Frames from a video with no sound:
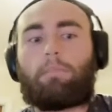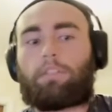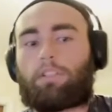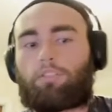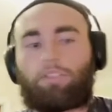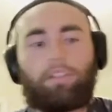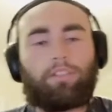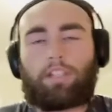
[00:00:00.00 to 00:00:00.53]
The
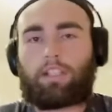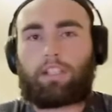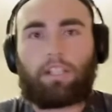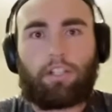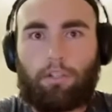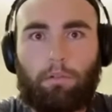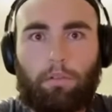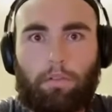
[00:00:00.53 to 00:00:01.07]
trailers just
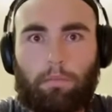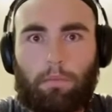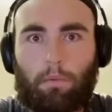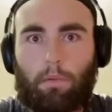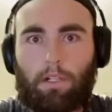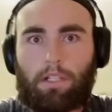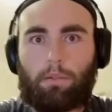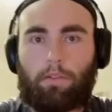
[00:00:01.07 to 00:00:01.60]
didn't do it for me
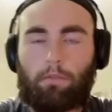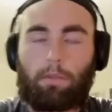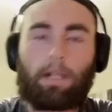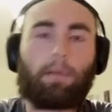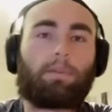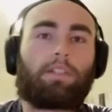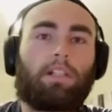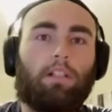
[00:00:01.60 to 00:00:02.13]
whatsoever, but
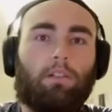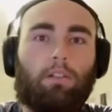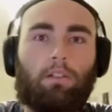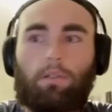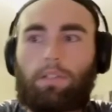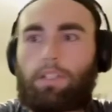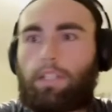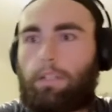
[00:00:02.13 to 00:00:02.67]
I was still going to
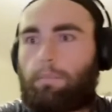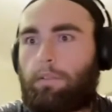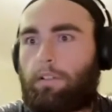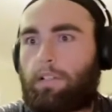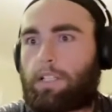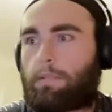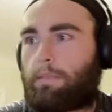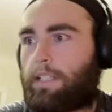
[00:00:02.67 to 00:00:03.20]
go see it
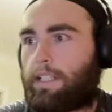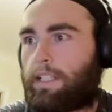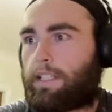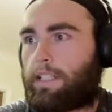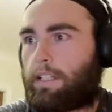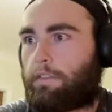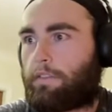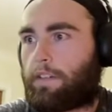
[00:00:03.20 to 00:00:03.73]
because I'm a D
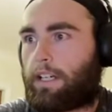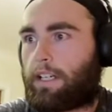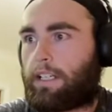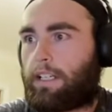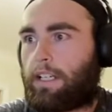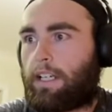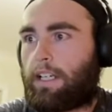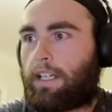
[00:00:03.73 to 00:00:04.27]
C
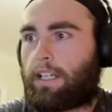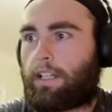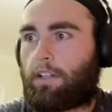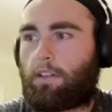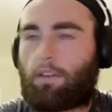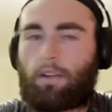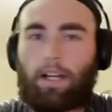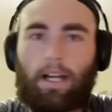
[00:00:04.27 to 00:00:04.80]
fan. You
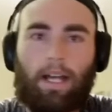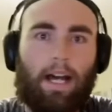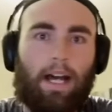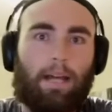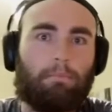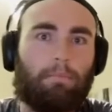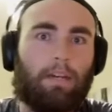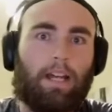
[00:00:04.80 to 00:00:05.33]
know, I,
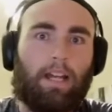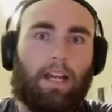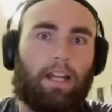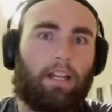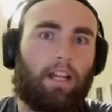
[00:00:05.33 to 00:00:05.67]
I'm